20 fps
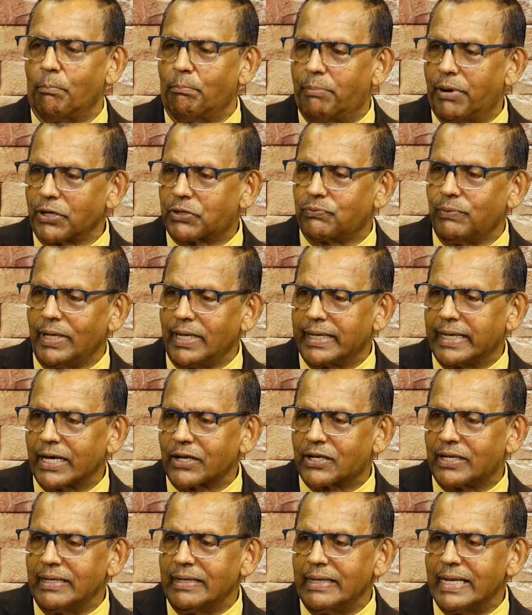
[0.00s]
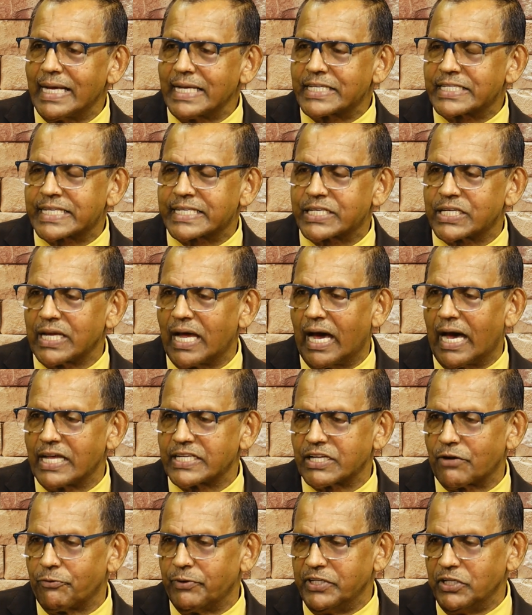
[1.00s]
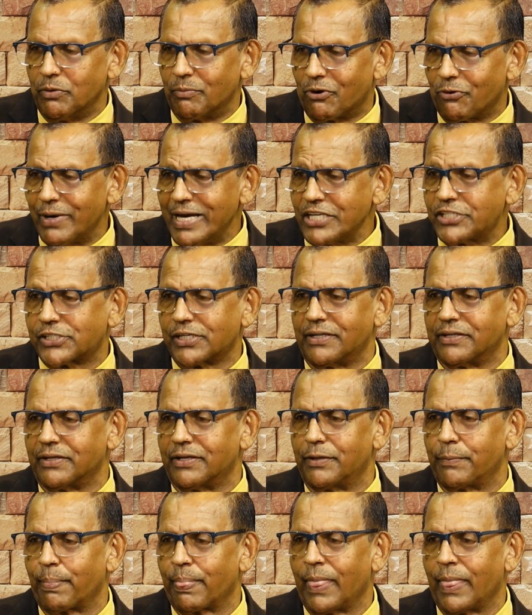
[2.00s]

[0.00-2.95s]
but will get less as a remuneration.